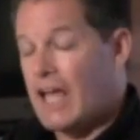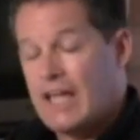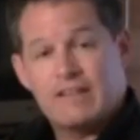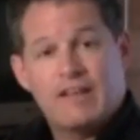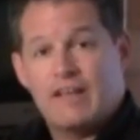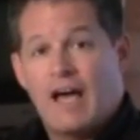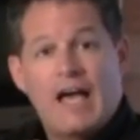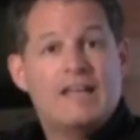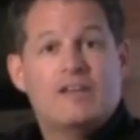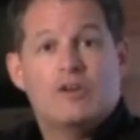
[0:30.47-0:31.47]
I got to tell you,
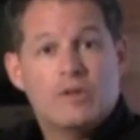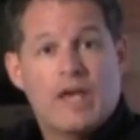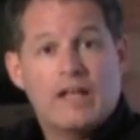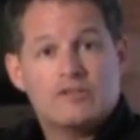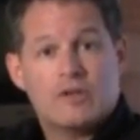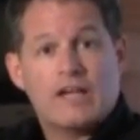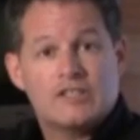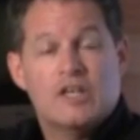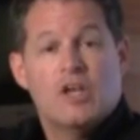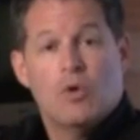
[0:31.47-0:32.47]
I didn't know the answer.
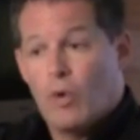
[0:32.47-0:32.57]
Actually,